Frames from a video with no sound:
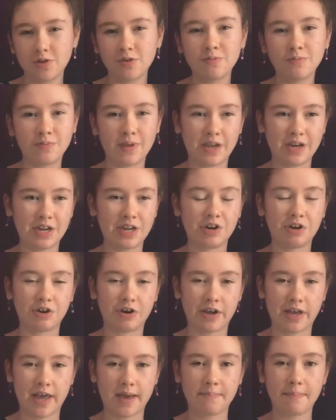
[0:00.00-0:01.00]
they need her to
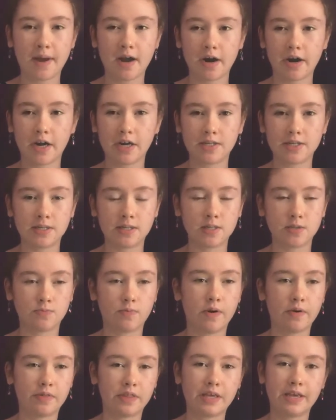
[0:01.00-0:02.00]
get married to this
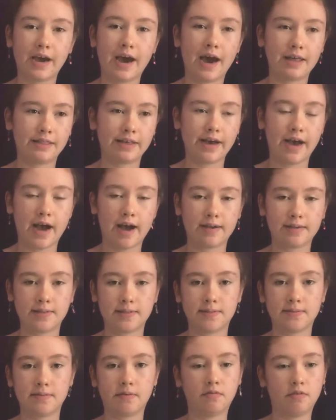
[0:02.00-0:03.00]
wealthy guy that
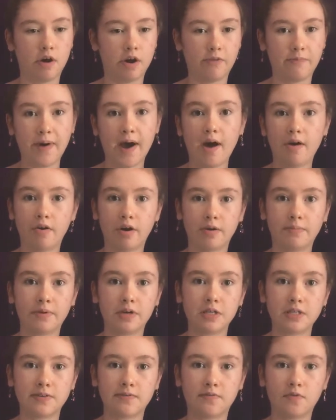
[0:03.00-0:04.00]
has a lot of power,
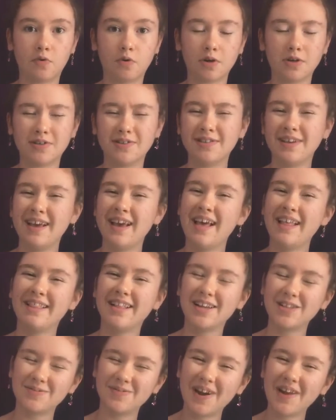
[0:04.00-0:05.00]
because of course,
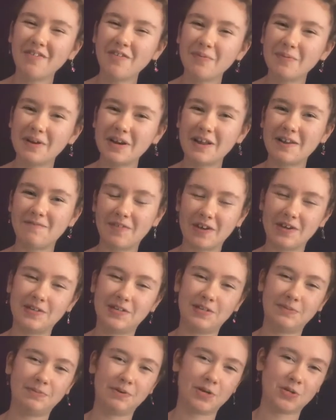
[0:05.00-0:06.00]
that's what everybody in
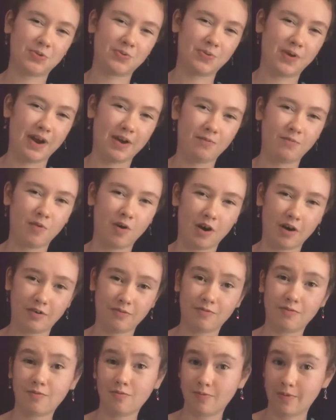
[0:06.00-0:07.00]
fantasy books want,
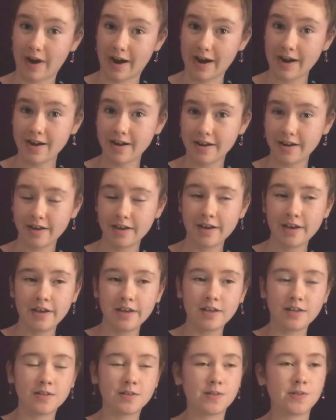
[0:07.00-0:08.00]
right?
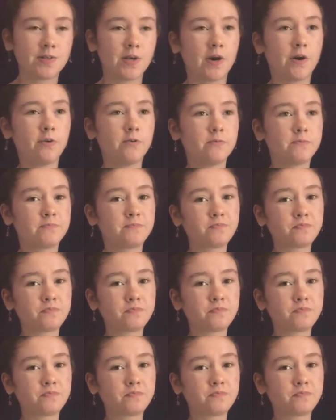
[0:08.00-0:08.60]
So